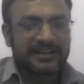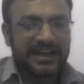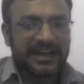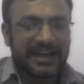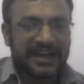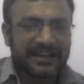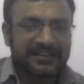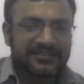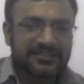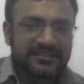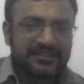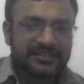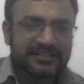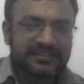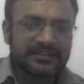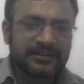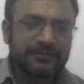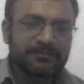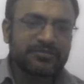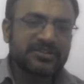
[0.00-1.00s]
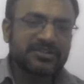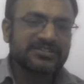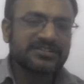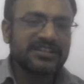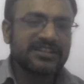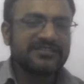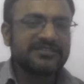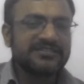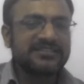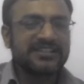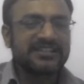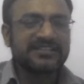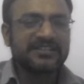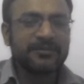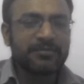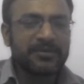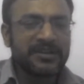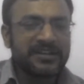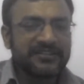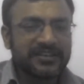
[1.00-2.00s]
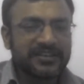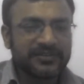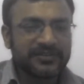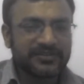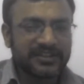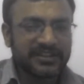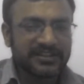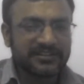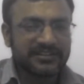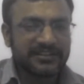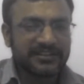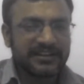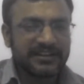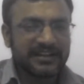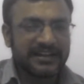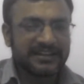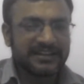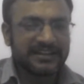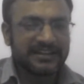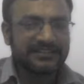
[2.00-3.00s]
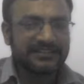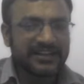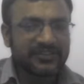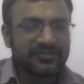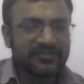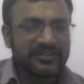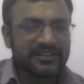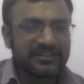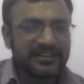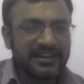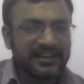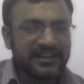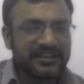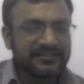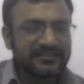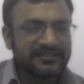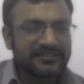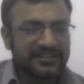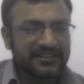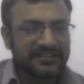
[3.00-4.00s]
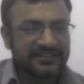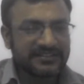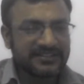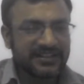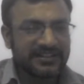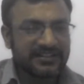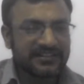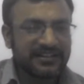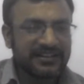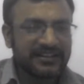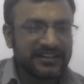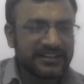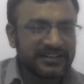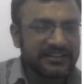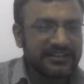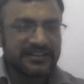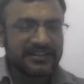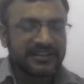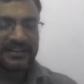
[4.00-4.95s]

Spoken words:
as a computer science discipline subject, and that's why they are generally